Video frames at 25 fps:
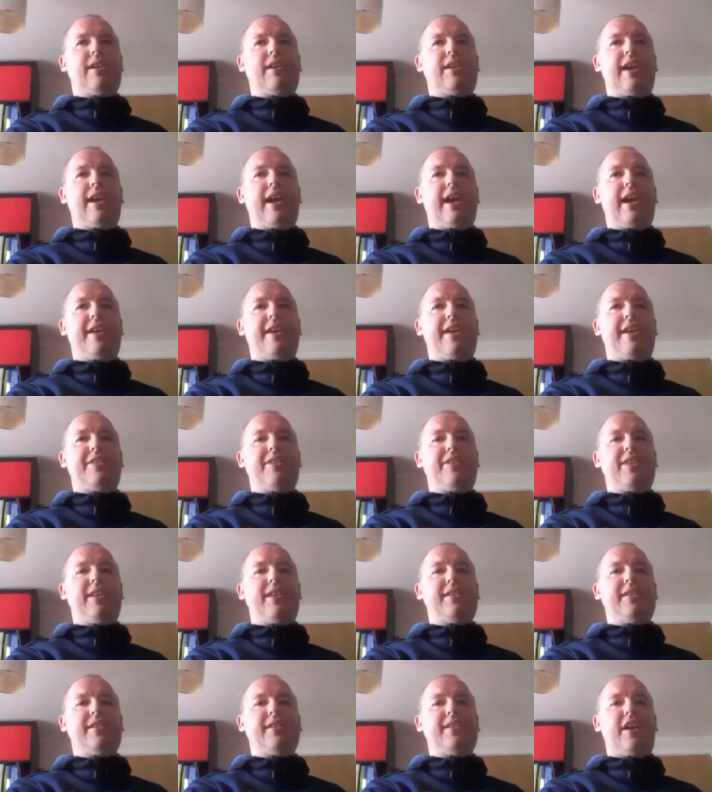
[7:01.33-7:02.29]

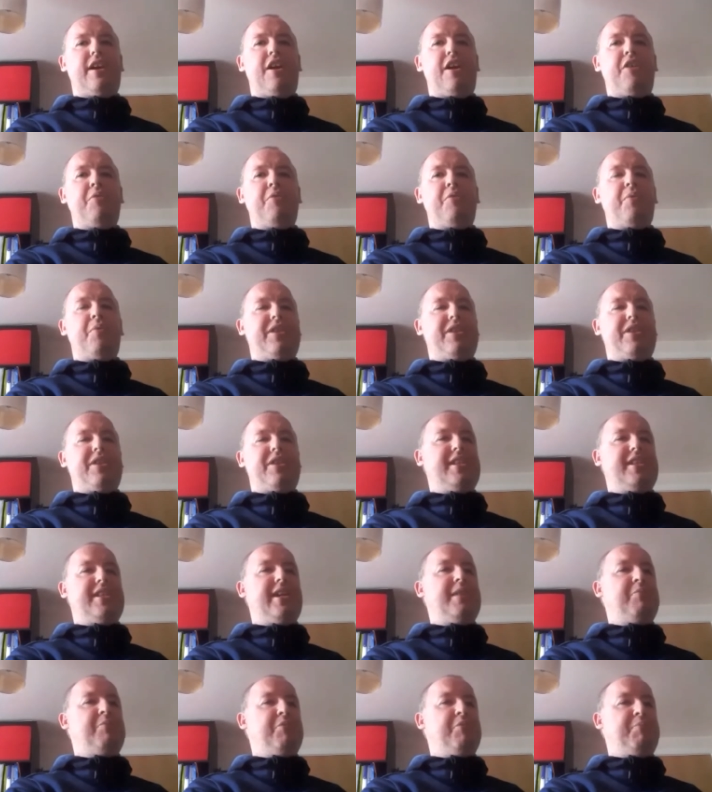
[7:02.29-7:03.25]
athletes out with
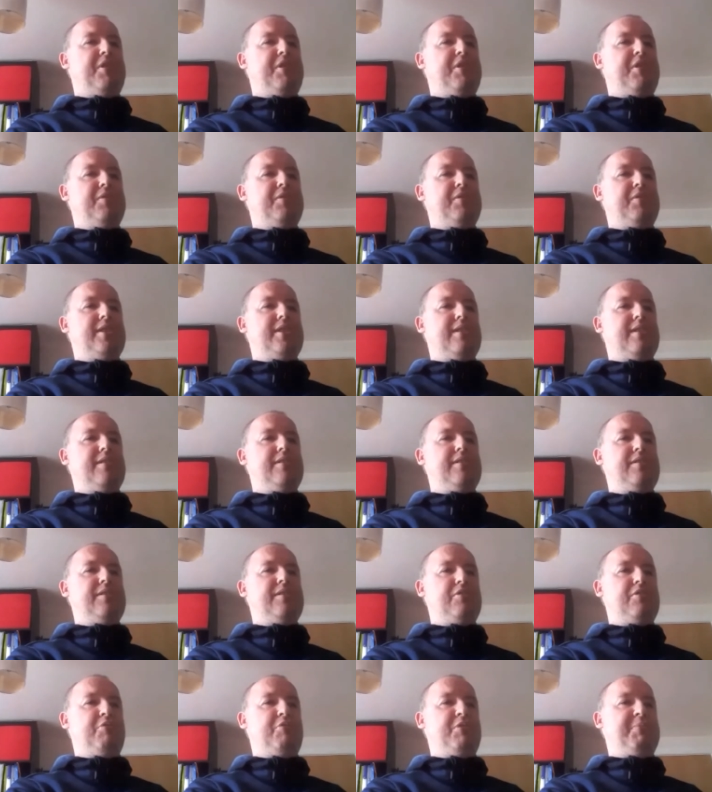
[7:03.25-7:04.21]
cerebral palsy.
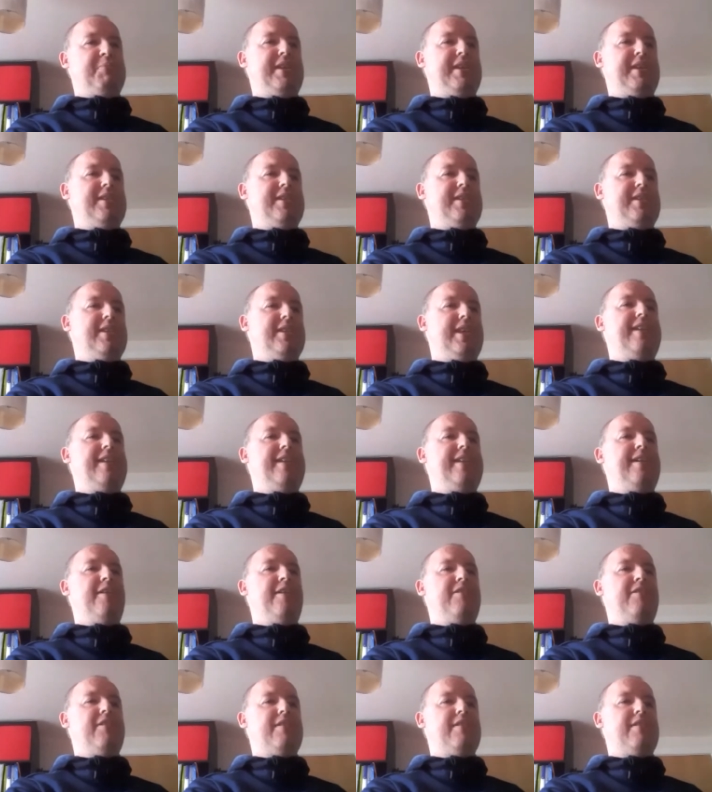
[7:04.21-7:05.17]
So it was basically any
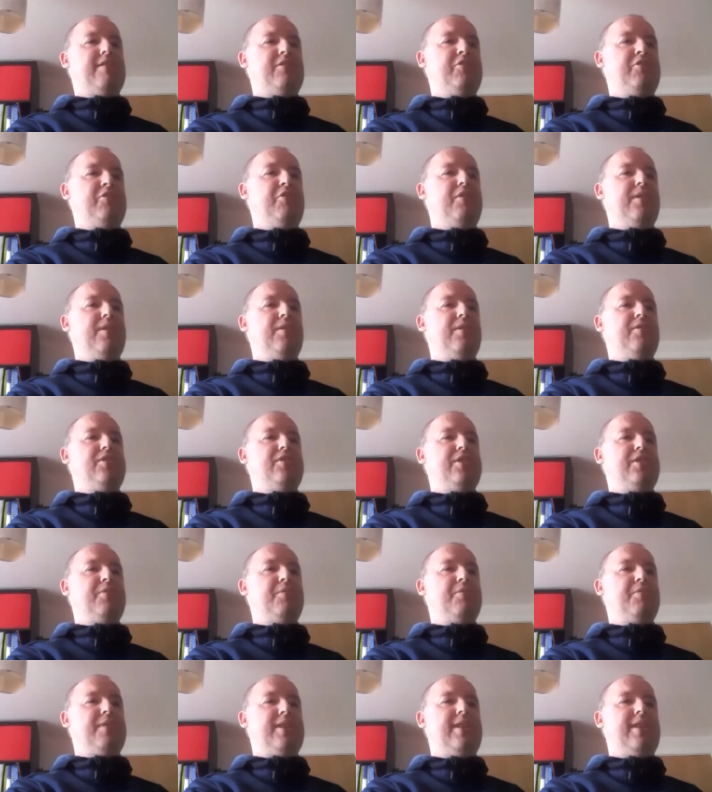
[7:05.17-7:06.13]
other
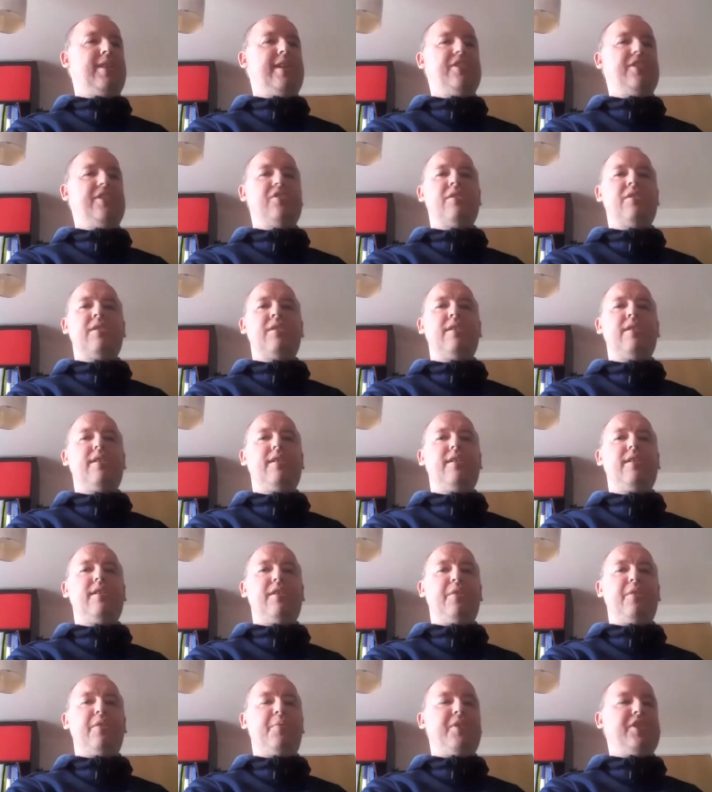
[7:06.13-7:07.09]
neurological condition
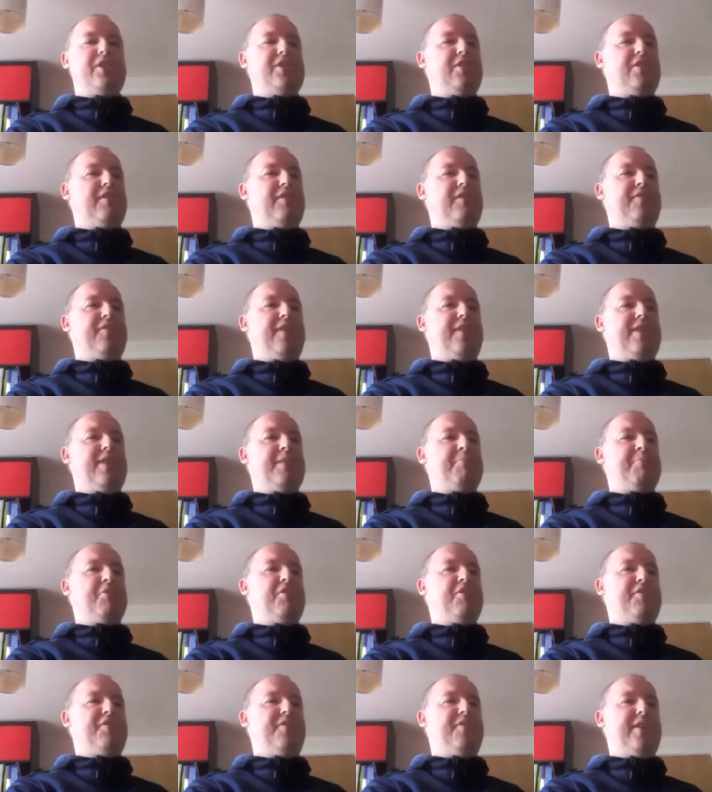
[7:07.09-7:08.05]
which sort of fit the
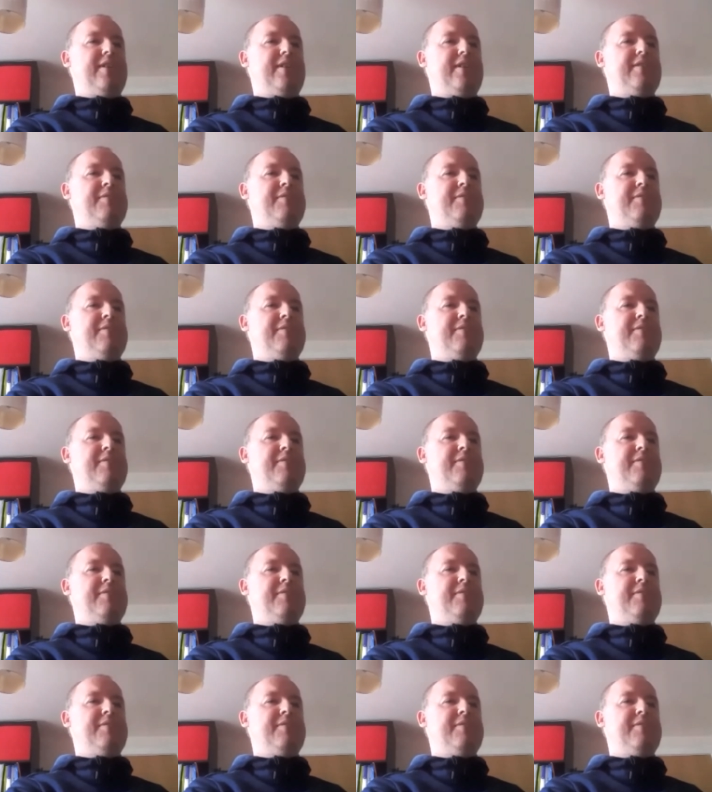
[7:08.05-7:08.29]
profile.